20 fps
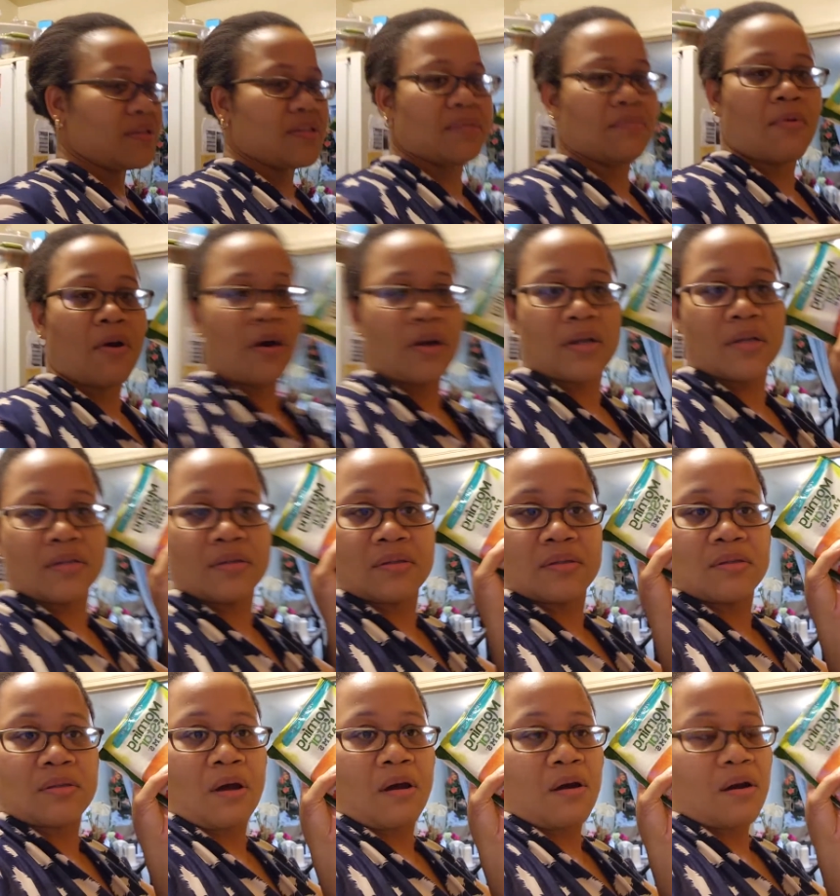use
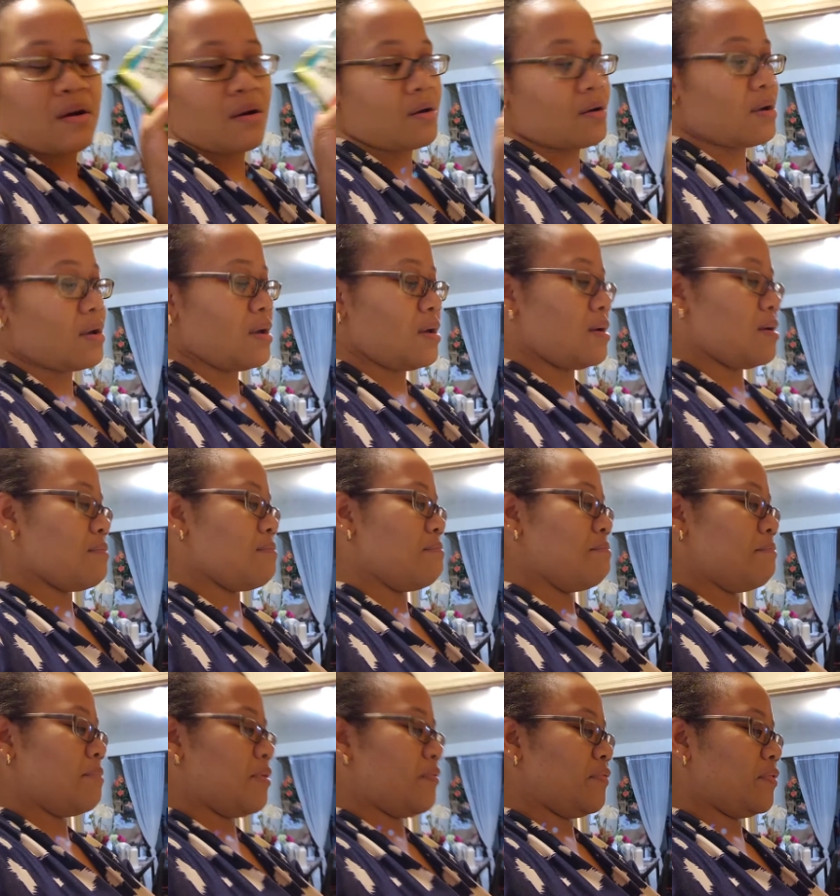Morningstar um,
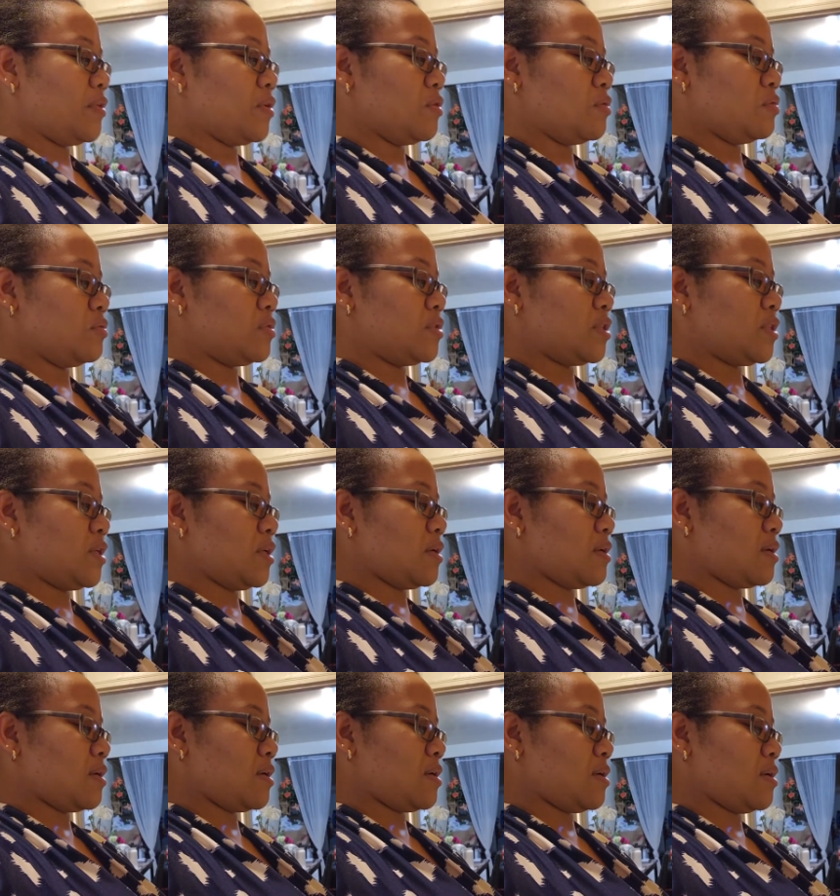buffalo chick
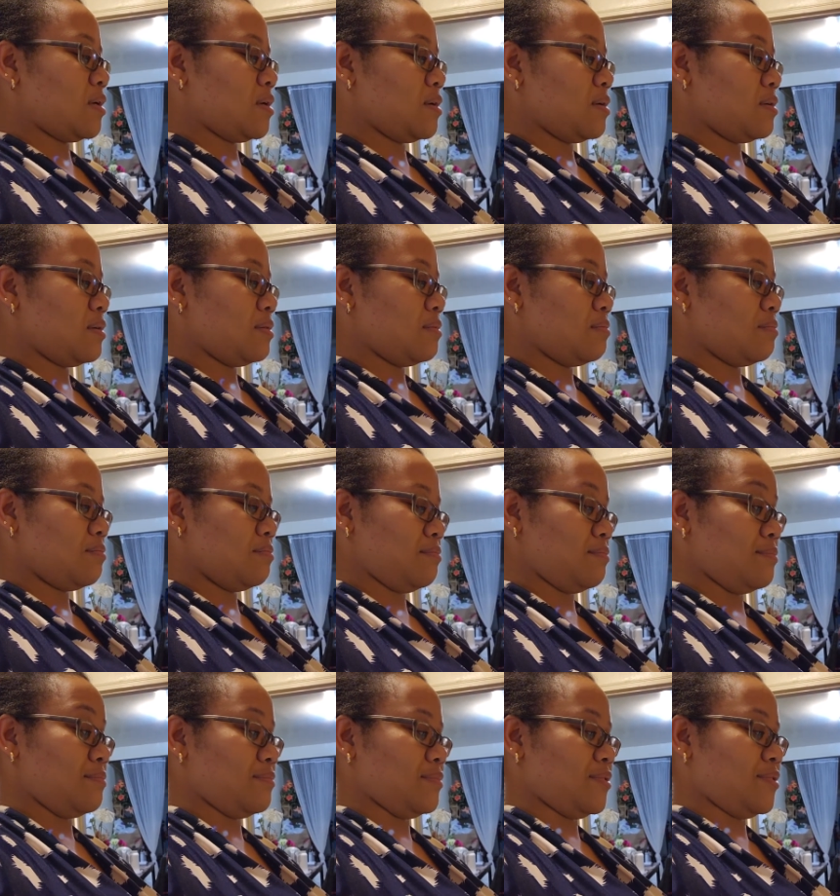
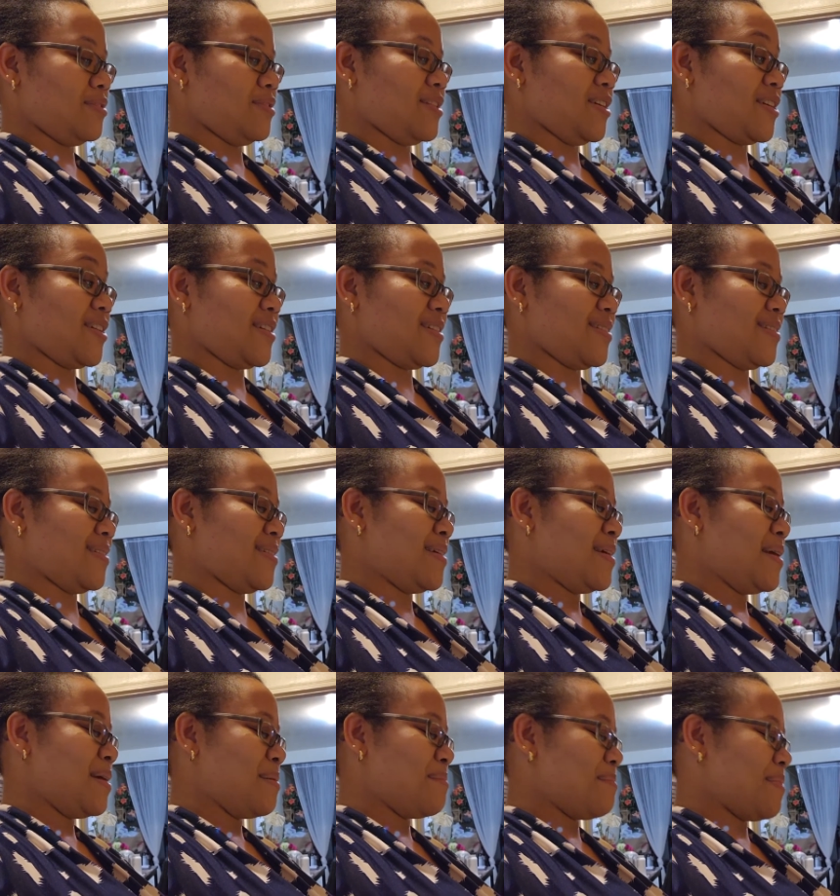chick
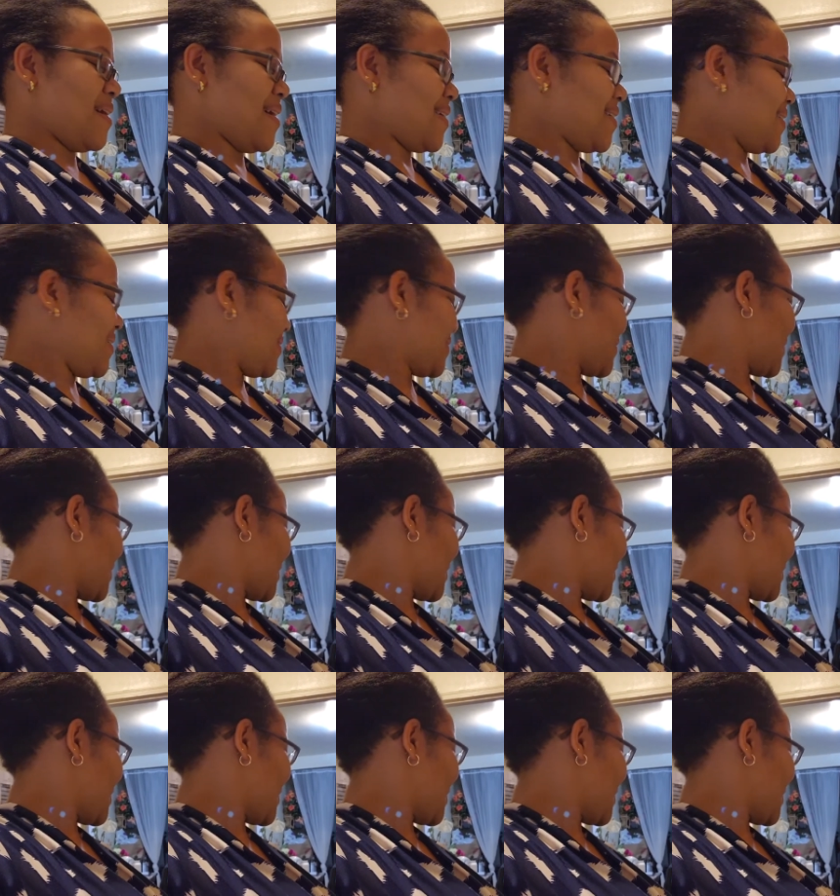patties,